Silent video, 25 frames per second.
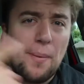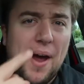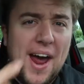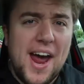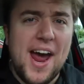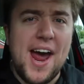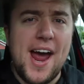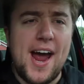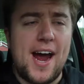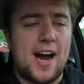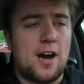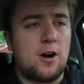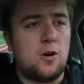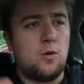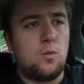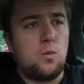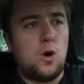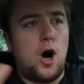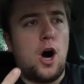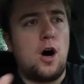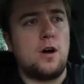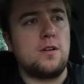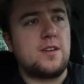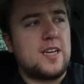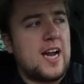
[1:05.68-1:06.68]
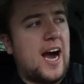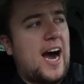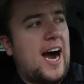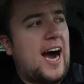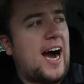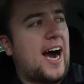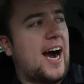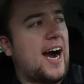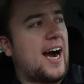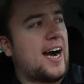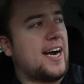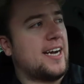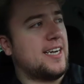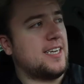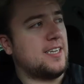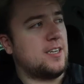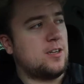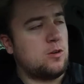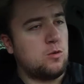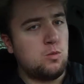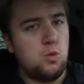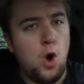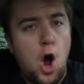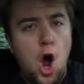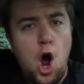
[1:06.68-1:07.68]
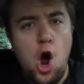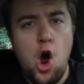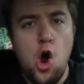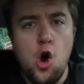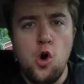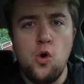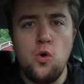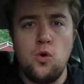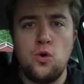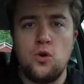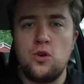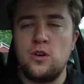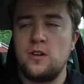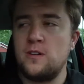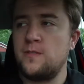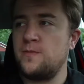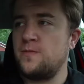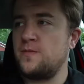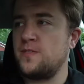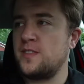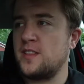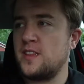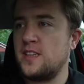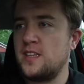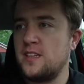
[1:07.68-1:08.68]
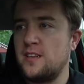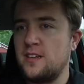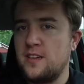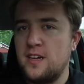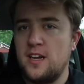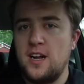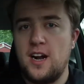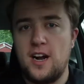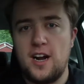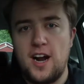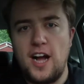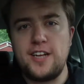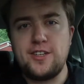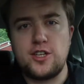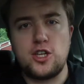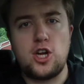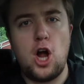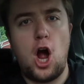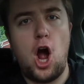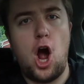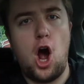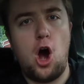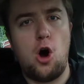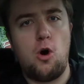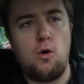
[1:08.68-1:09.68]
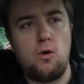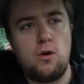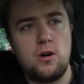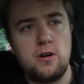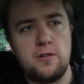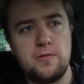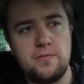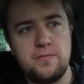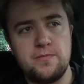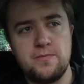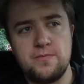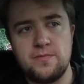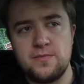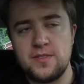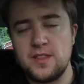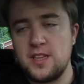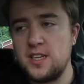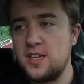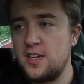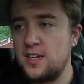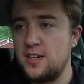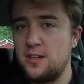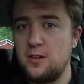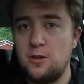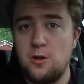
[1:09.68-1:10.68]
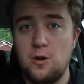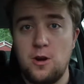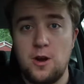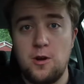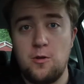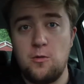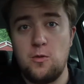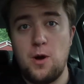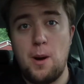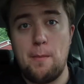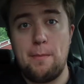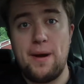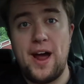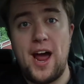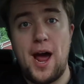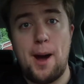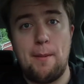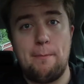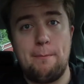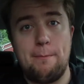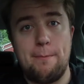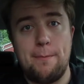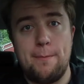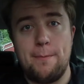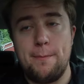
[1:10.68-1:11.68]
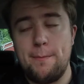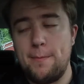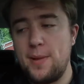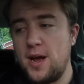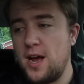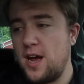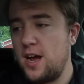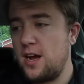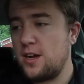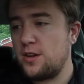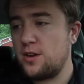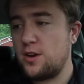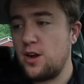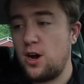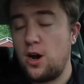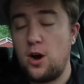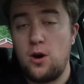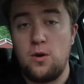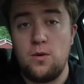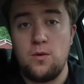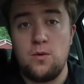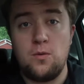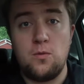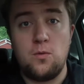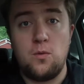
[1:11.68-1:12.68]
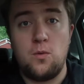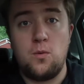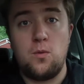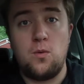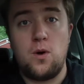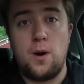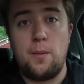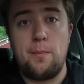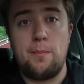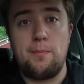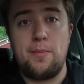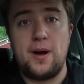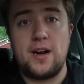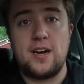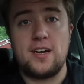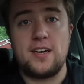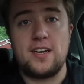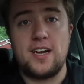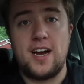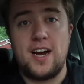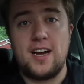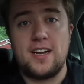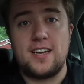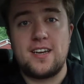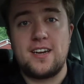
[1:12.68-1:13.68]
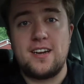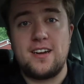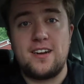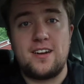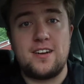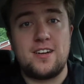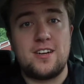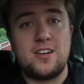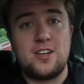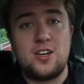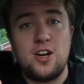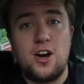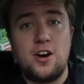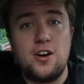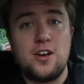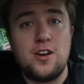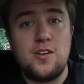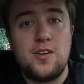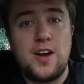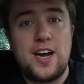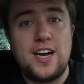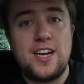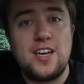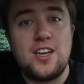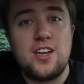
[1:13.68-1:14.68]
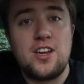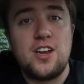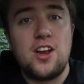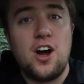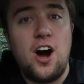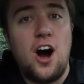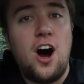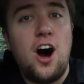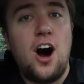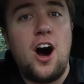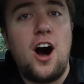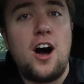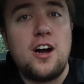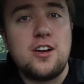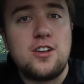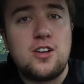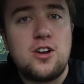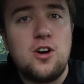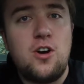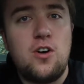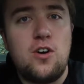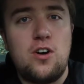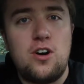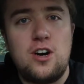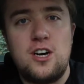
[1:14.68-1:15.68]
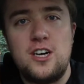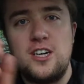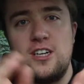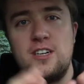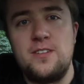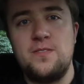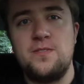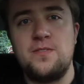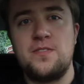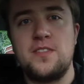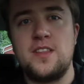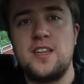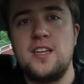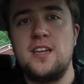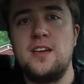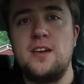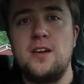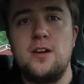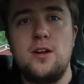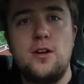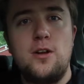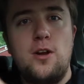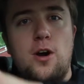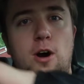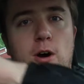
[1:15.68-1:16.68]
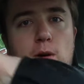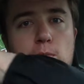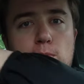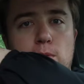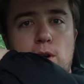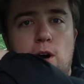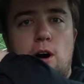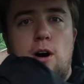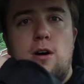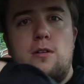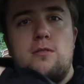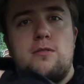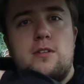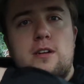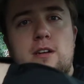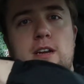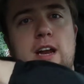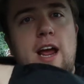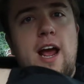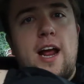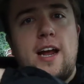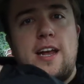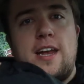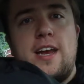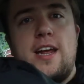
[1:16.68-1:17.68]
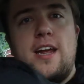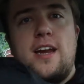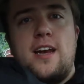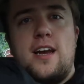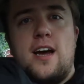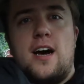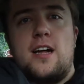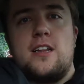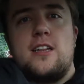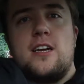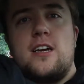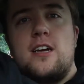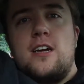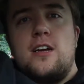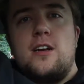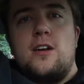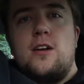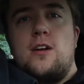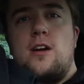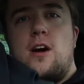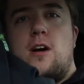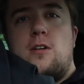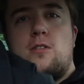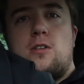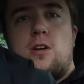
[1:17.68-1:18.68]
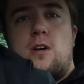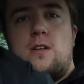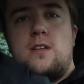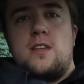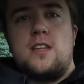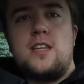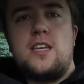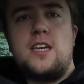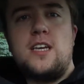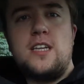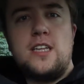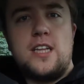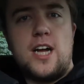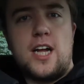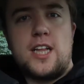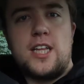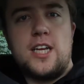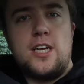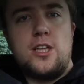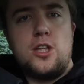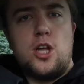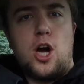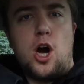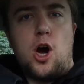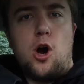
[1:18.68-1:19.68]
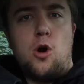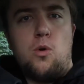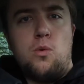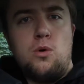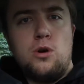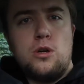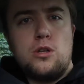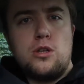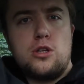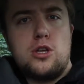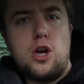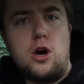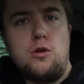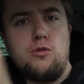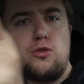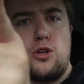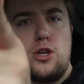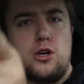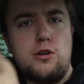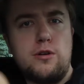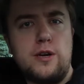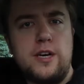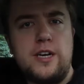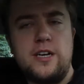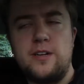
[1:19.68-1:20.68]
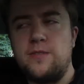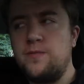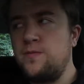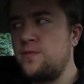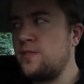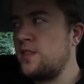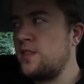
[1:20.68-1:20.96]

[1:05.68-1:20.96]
back. Roll Tide. Woo! Let's go. We're back. So, what better yet to show you a car tour. Nope, nope, you can't see nothing. No, don't see nothing, no, don't do it.